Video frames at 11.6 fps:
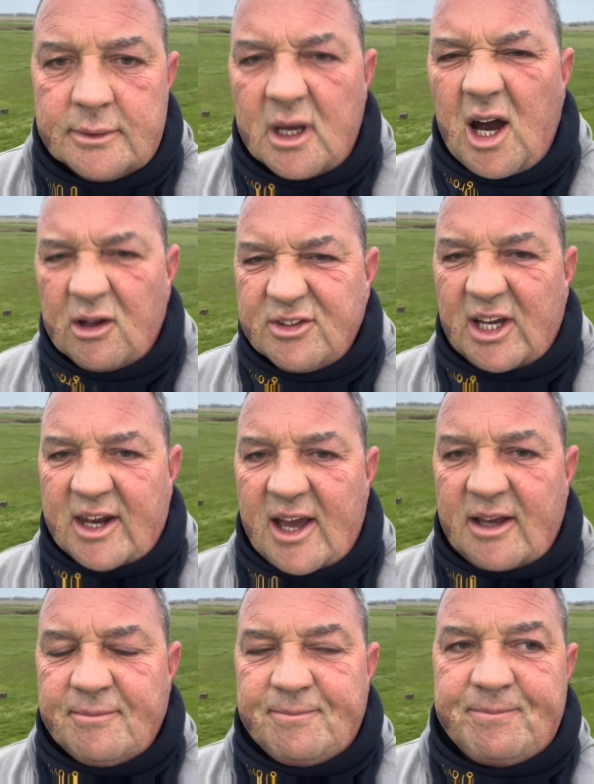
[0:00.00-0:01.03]
I'll take that.
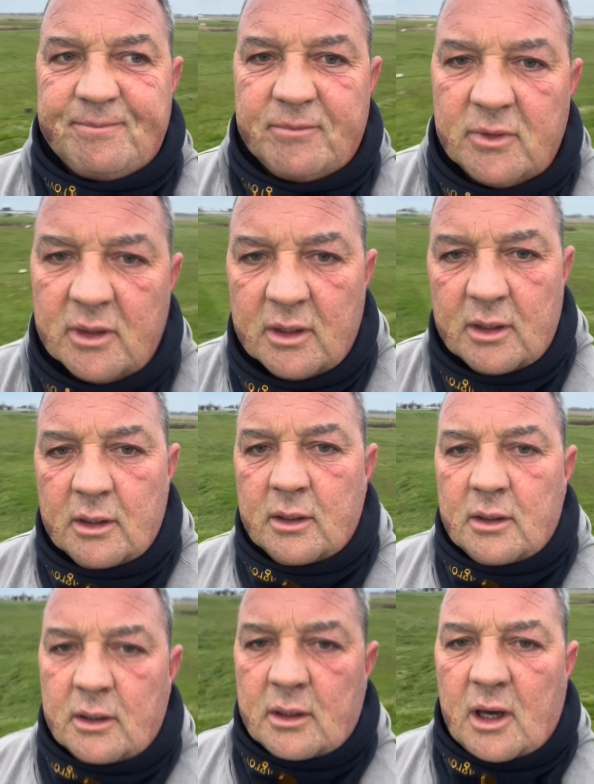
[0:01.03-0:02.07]

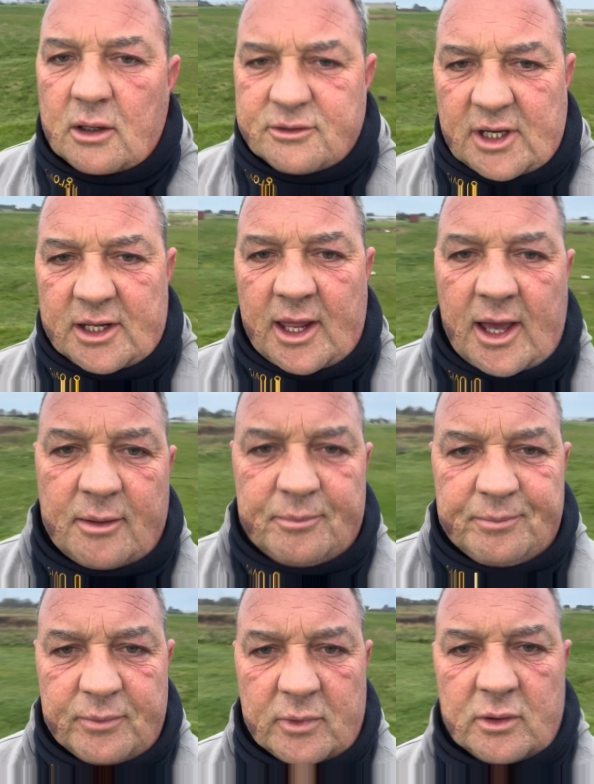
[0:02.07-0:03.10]
I'll take that.
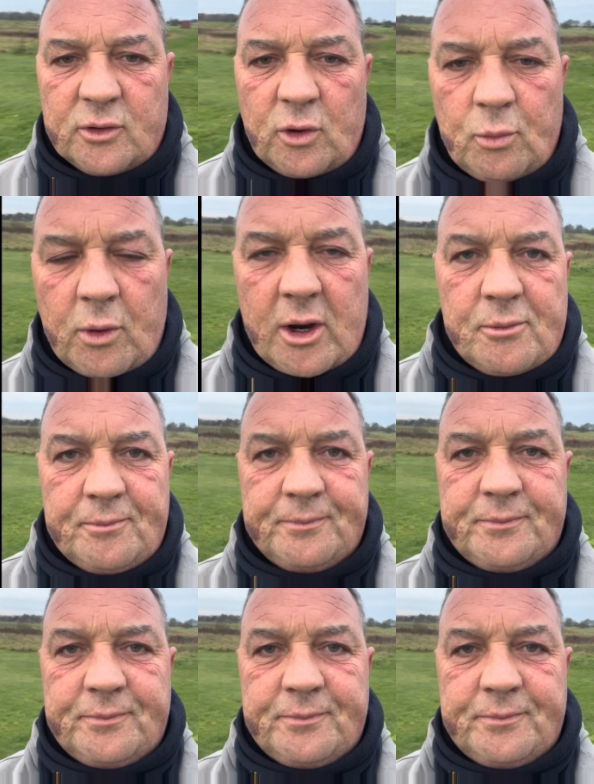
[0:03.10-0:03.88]
Doing well.